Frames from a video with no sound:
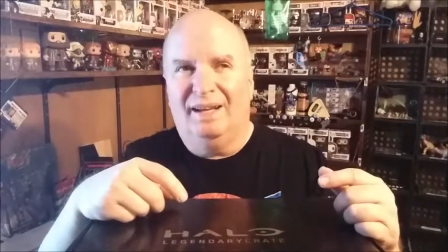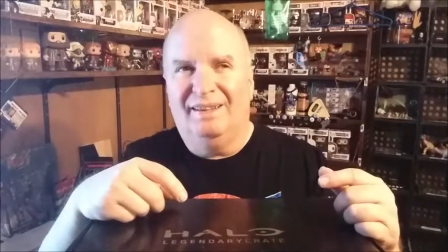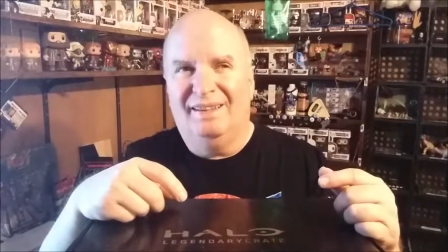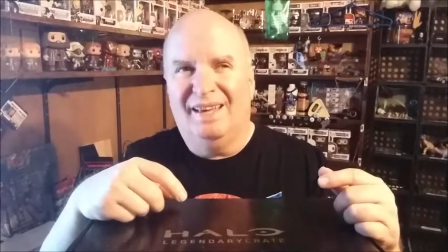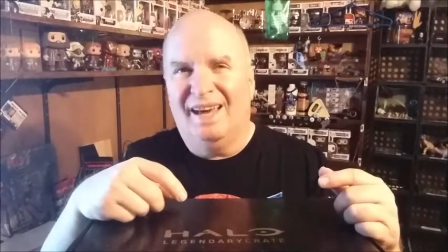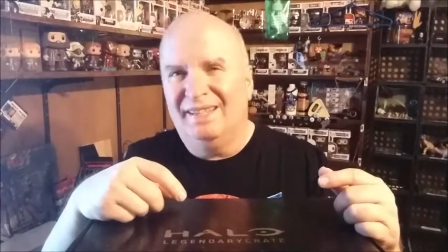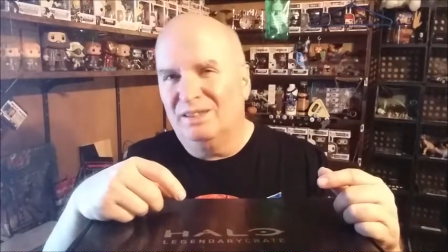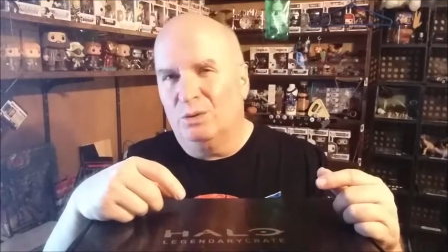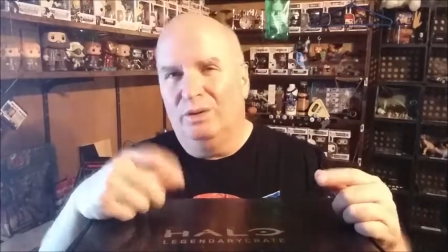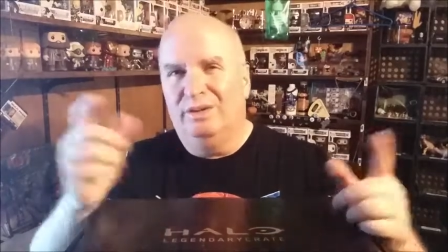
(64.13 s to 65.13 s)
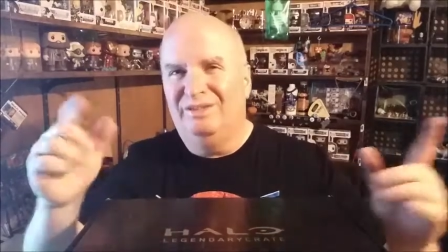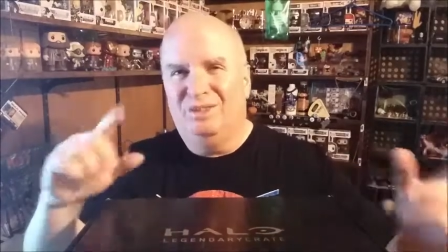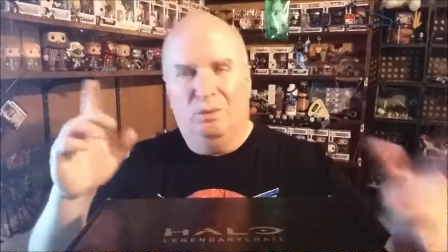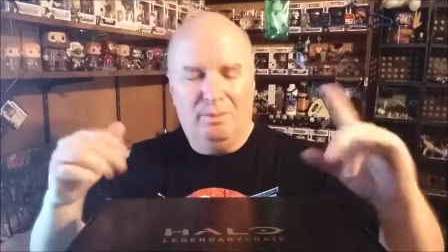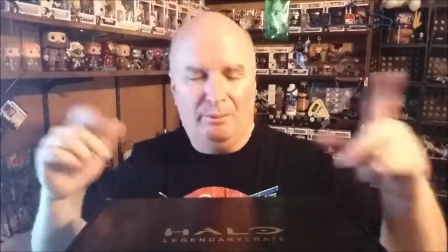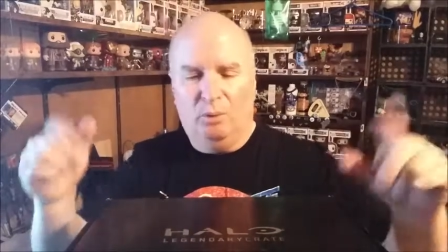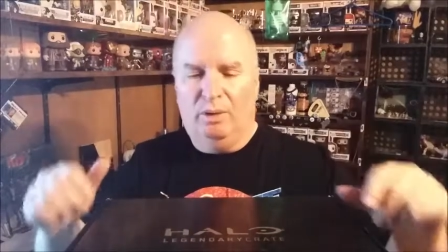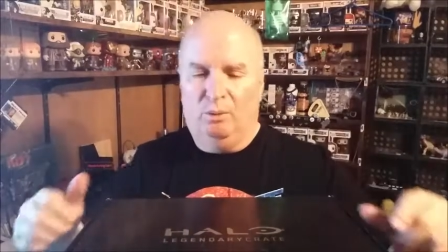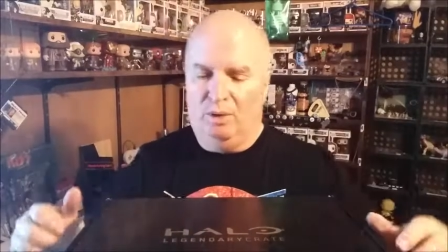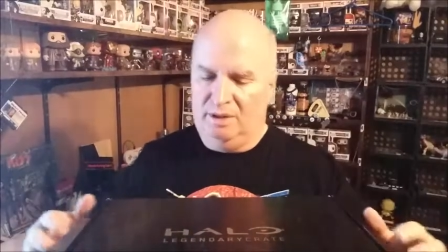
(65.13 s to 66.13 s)
I kind of sort of don't remember
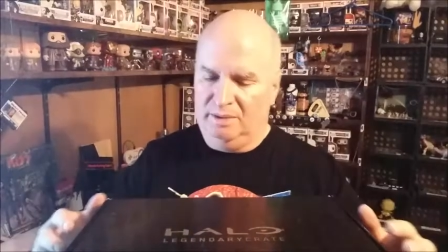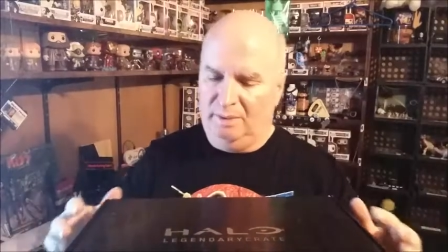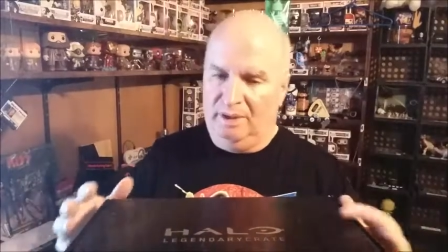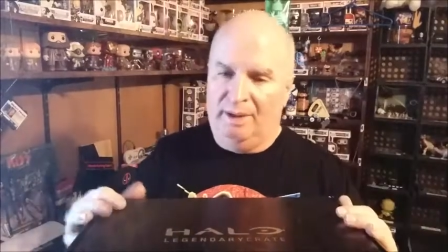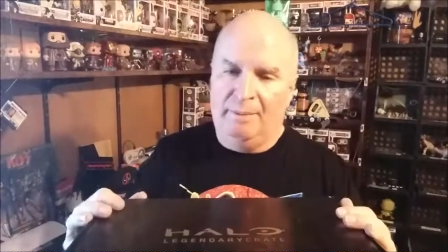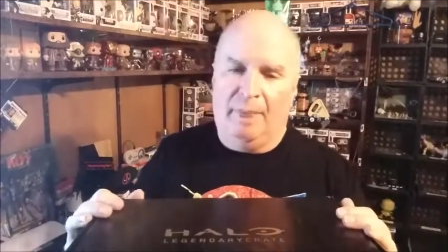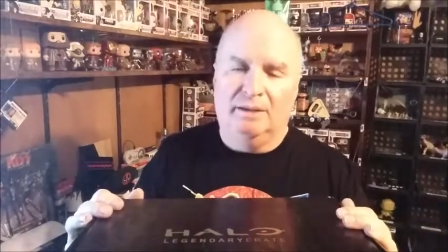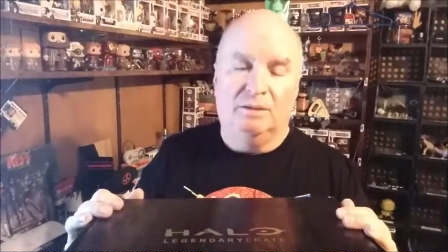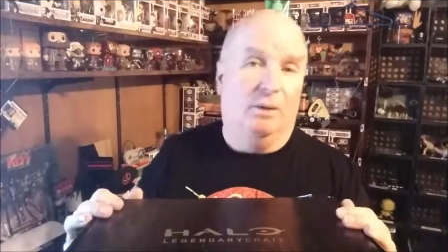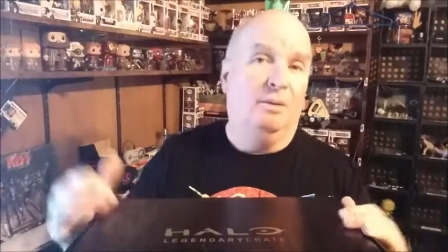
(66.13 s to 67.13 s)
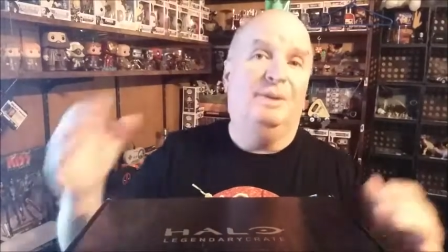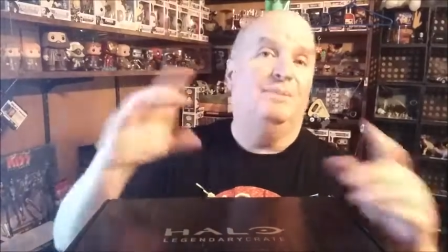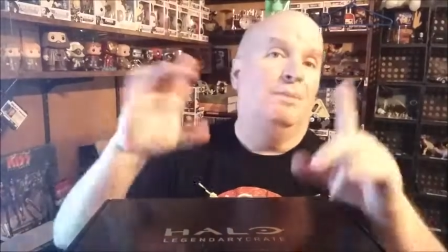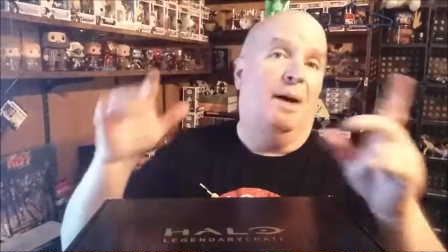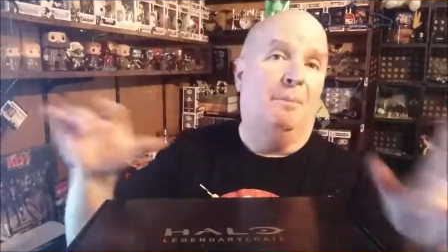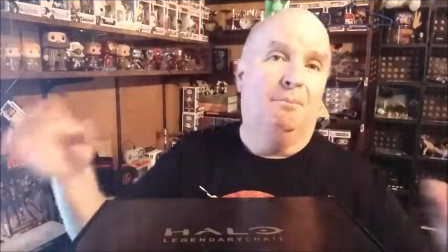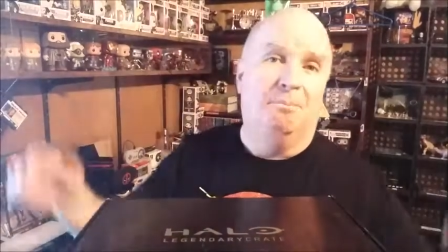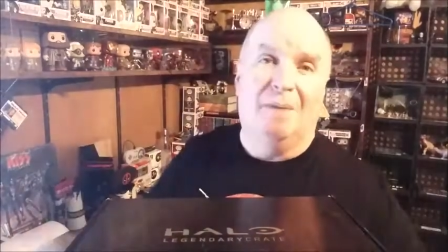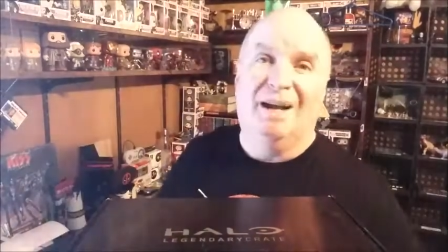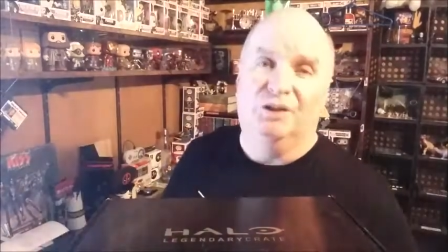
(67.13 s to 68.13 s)
what it was, but so it'll be a
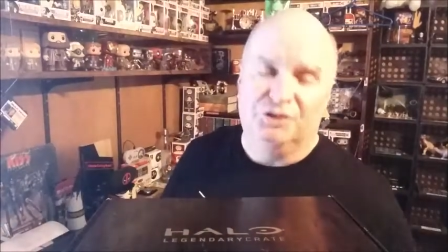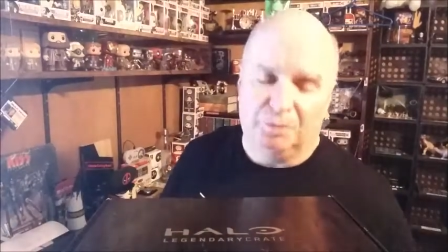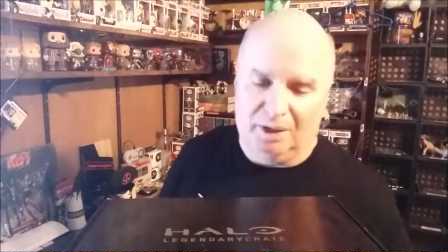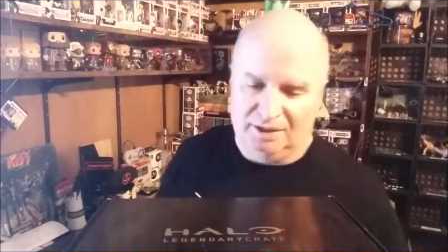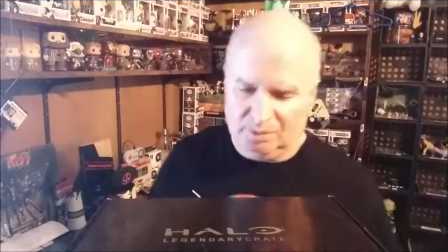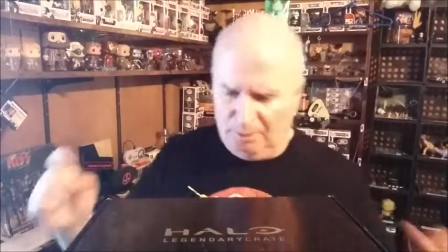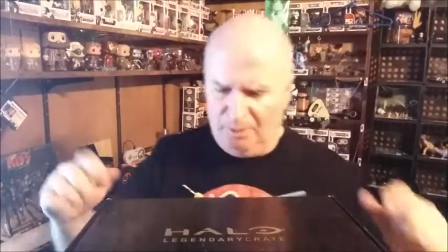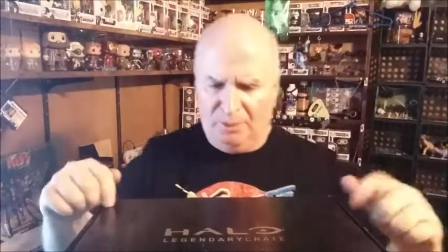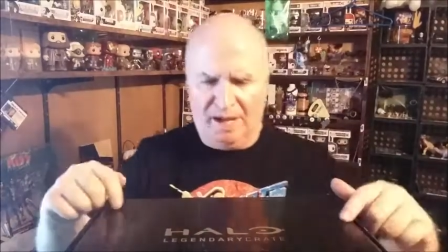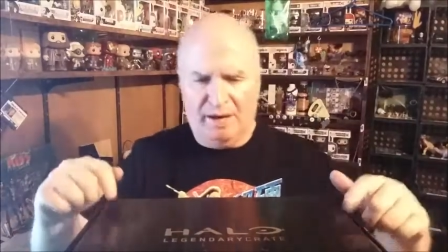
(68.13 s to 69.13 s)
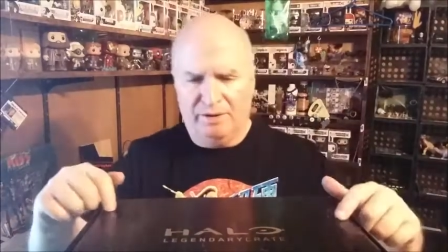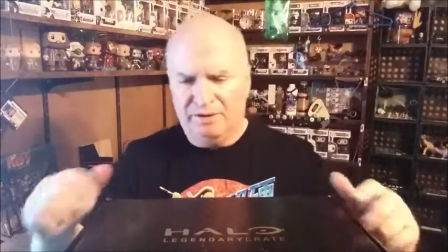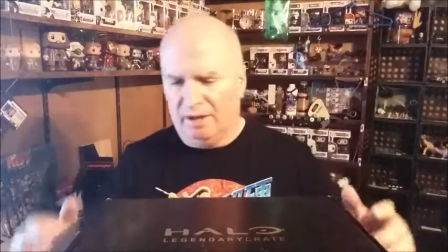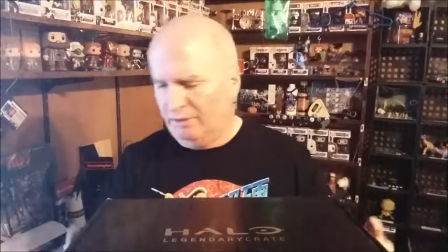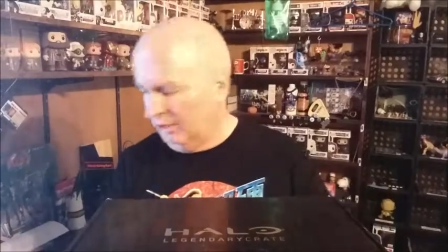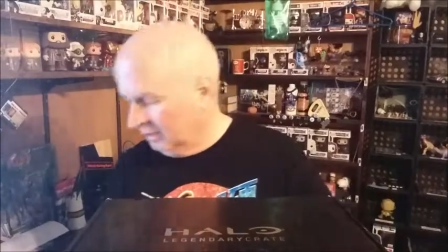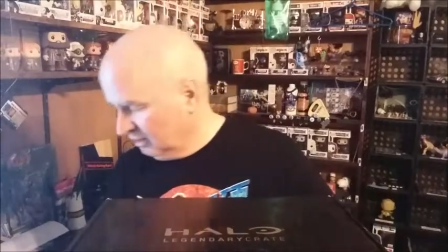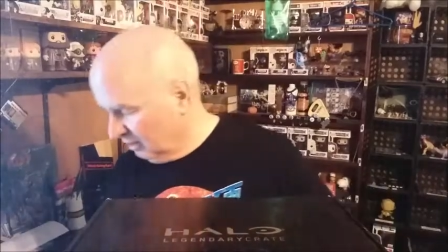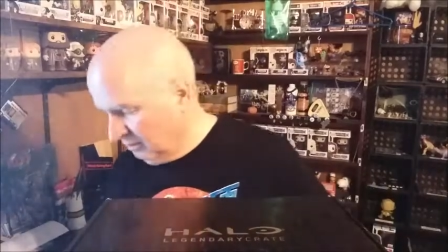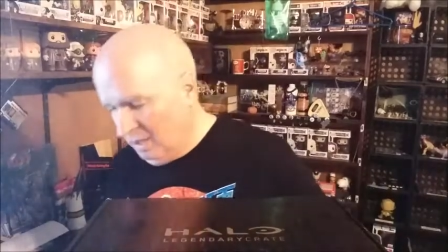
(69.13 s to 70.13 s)
mild surprise. So, but we got other stuff in here,
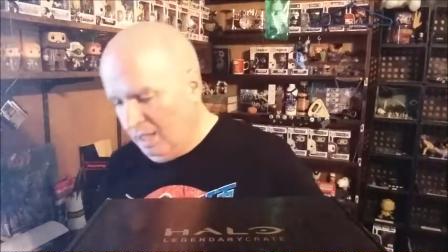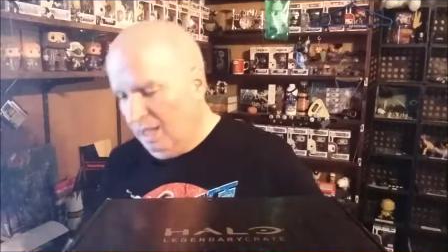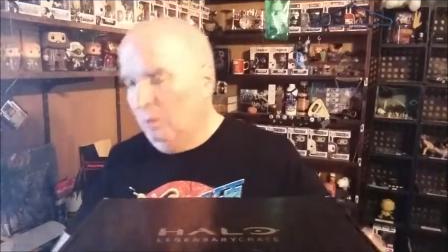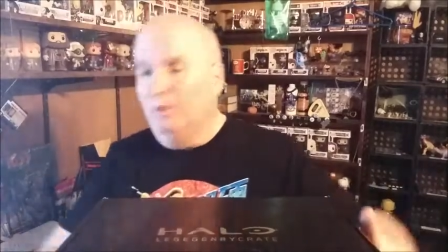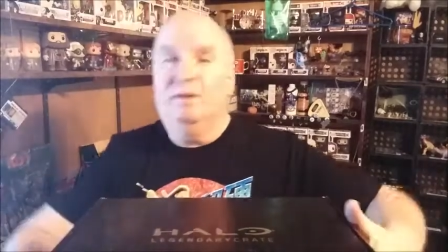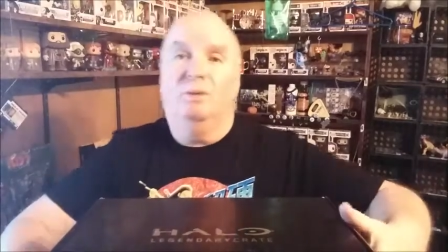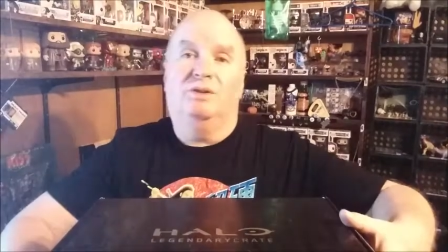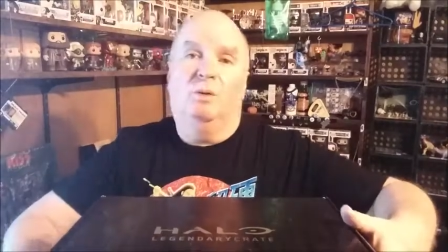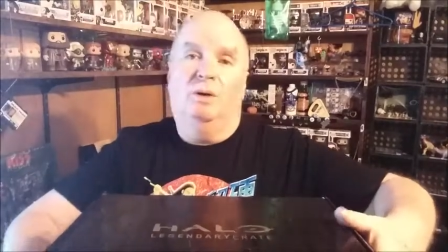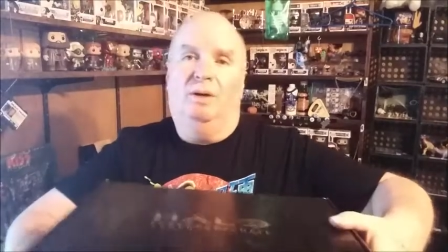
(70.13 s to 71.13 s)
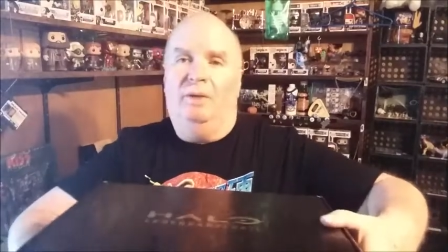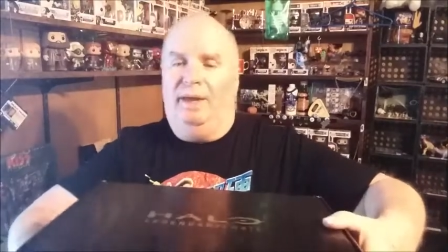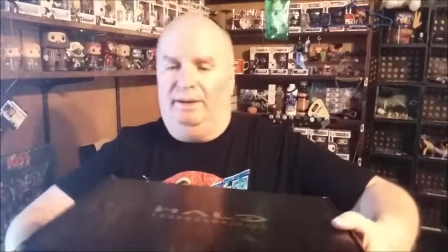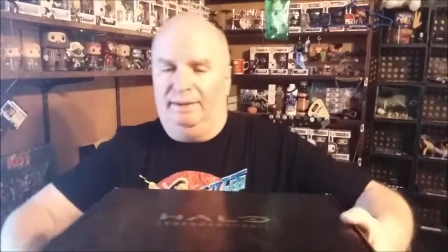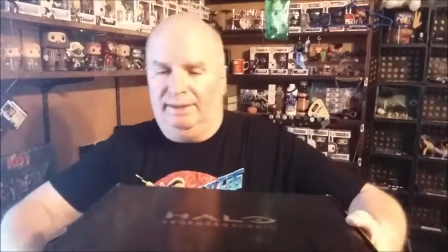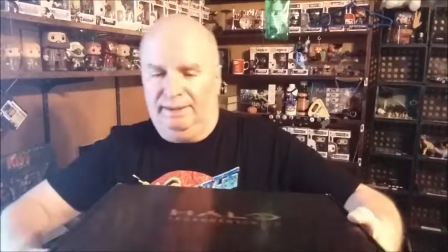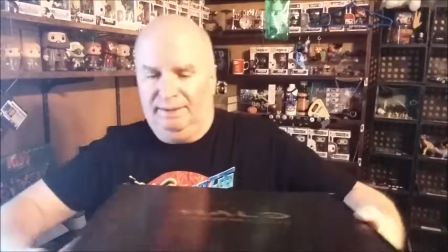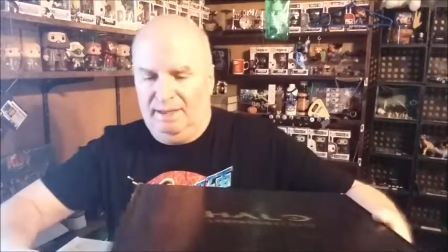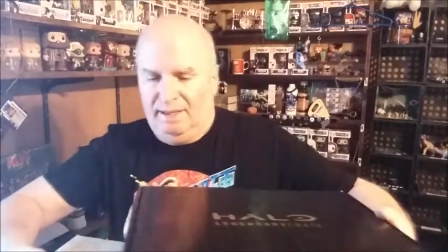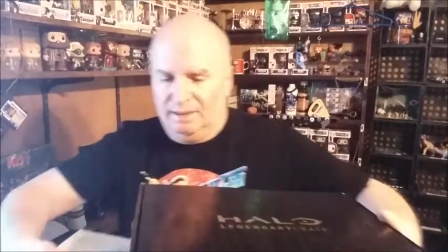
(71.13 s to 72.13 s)
so we'll see what's going on with that. Okay.
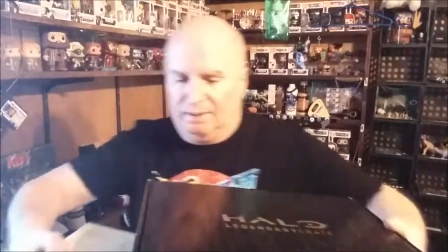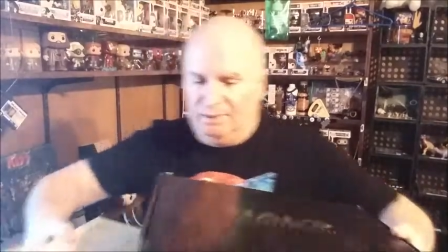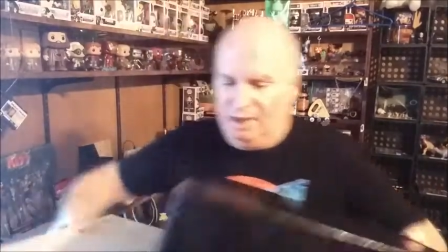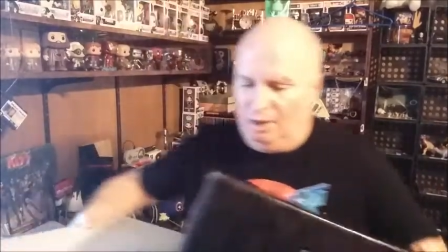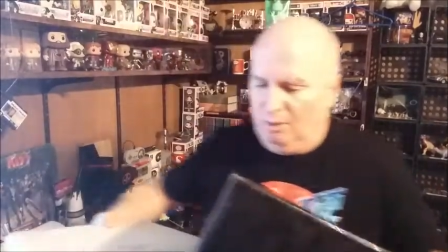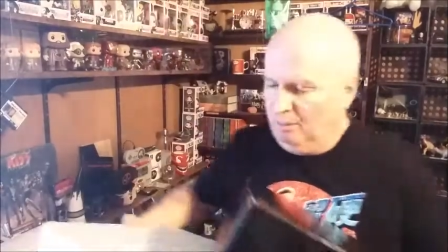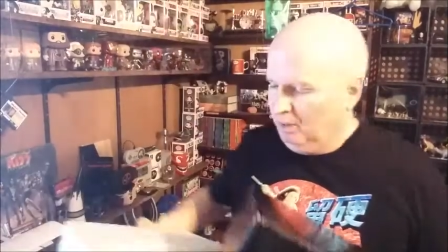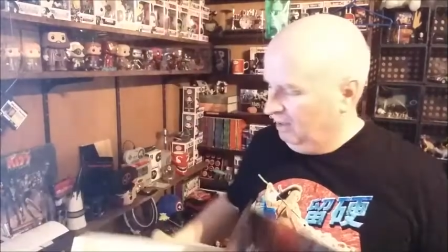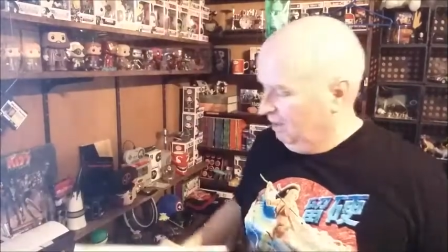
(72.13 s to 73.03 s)
Let me take away my